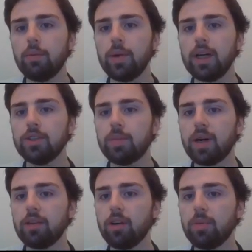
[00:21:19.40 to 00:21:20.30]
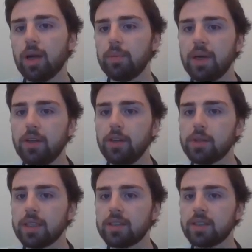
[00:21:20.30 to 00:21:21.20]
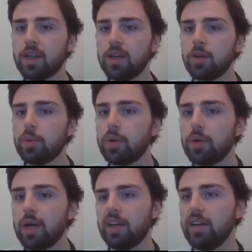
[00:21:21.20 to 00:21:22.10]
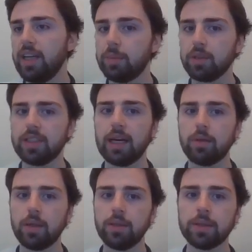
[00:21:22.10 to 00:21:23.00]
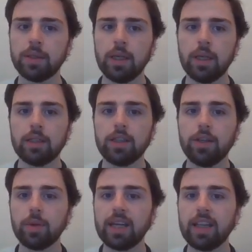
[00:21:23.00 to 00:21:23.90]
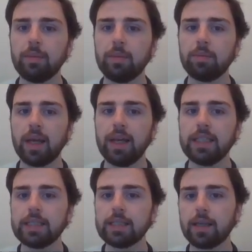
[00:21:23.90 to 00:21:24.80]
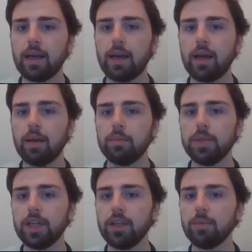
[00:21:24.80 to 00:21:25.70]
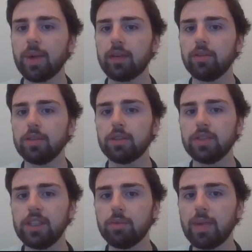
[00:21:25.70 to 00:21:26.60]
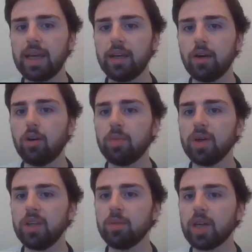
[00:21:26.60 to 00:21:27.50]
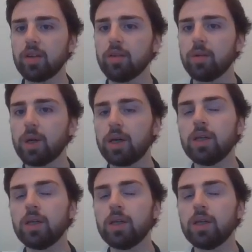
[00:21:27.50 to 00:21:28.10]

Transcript: whereas your micro might be a newsletter sign up or an ebook download. So you want to get them in place. Your macro is obviously your main goal, but your micro